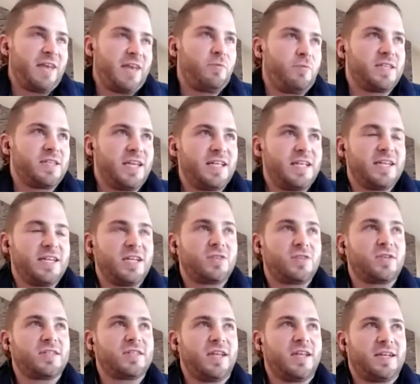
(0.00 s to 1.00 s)
I don't know,
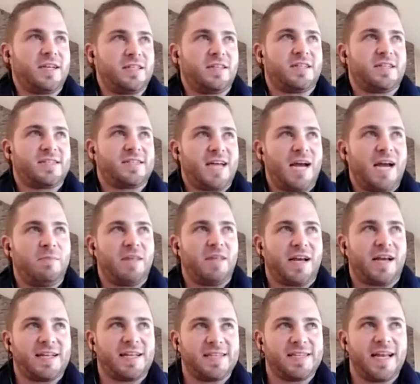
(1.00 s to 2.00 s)
it's interesting. So at the
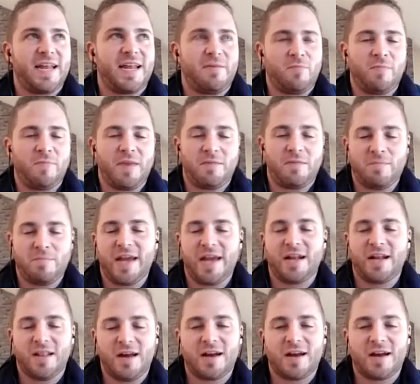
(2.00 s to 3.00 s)
time, like I said, it
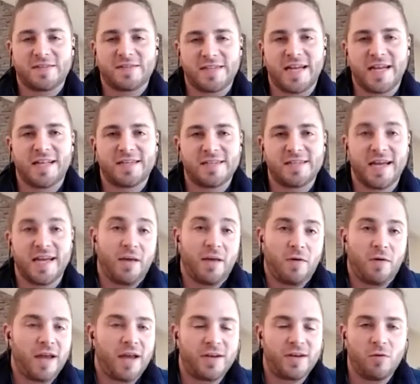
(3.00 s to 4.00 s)
made a lot of sense.
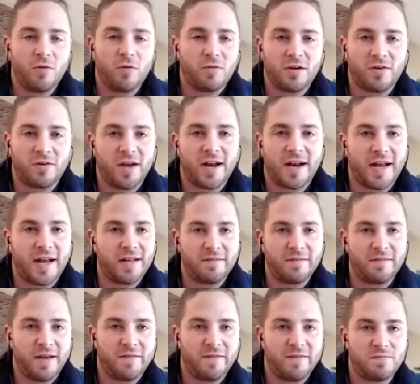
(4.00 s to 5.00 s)
And I don't regret it.
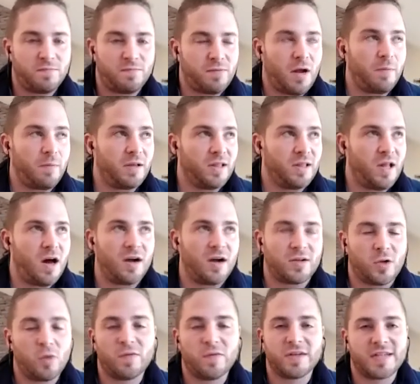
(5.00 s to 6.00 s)
I probably
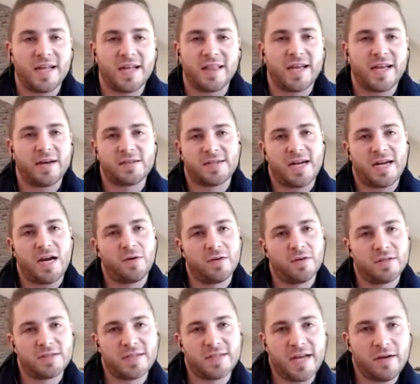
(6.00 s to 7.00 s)
logged over 10,000
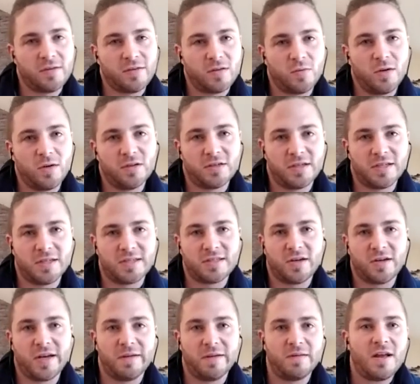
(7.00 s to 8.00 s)
hours out in the
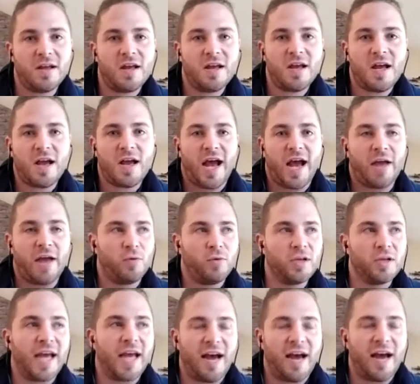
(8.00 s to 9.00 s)
wilderness. So I
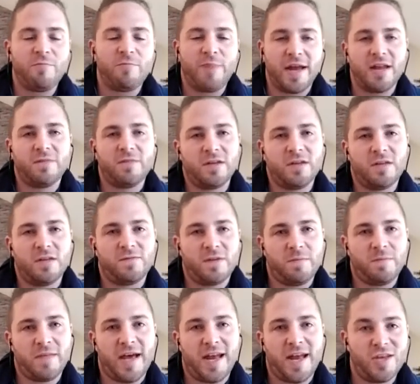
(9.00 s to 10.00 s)
really have benefited
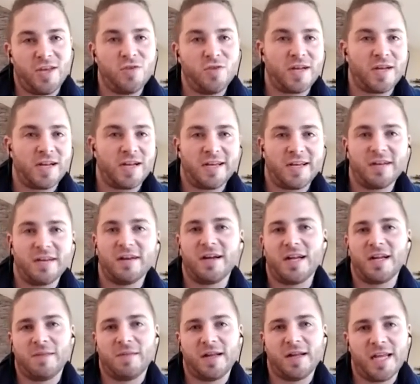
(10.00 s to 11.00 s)
from that, and you can hear
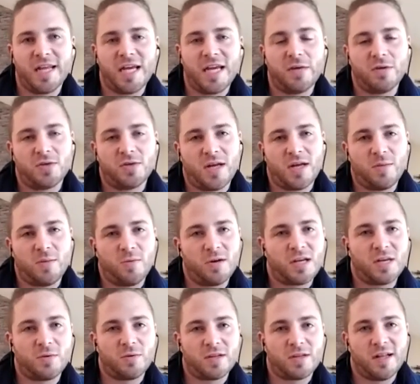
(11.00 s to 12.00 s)
it in my language when I'm
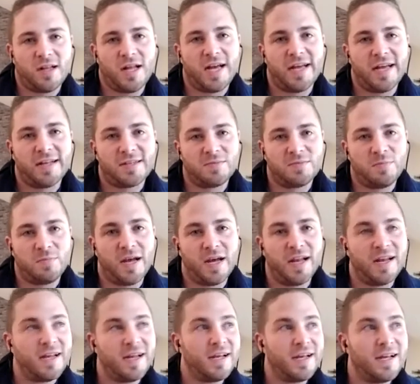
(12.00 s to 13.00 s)
working with clients. But